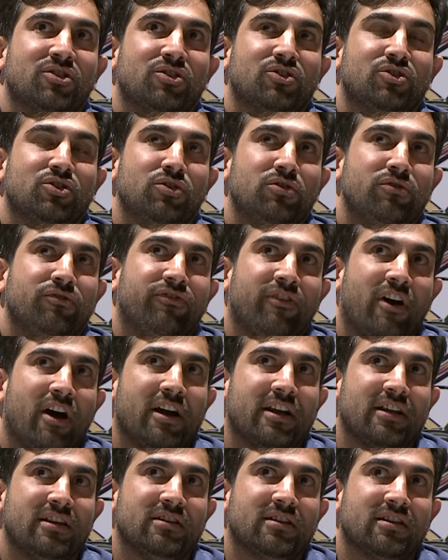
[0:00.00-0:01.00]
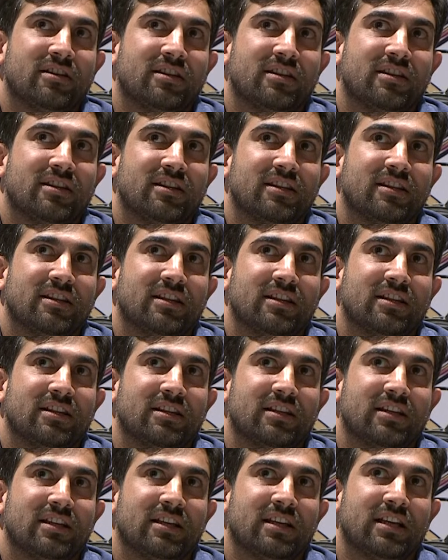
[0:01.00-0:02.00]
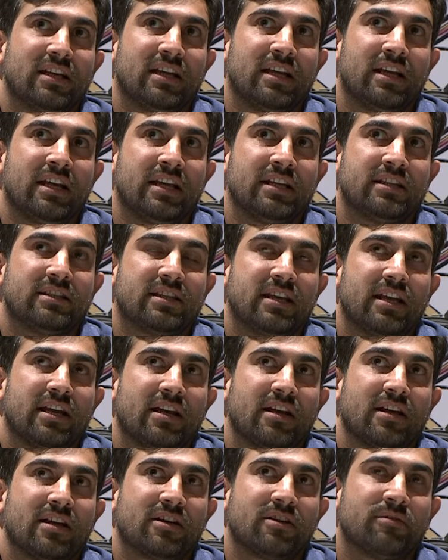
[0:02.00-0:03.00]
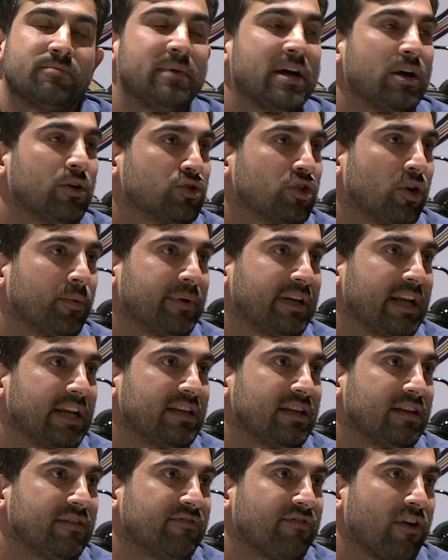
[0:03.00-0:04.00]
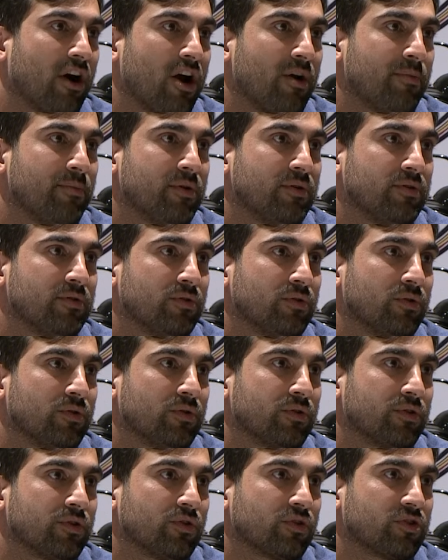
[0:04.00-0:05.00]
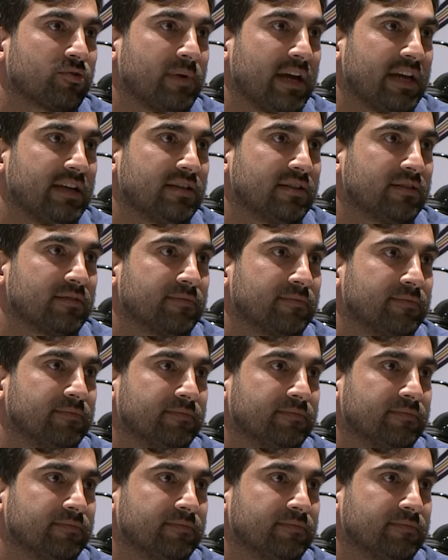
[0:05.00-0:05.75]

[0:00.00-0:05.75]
do you find it's a male-dominated environment, your space?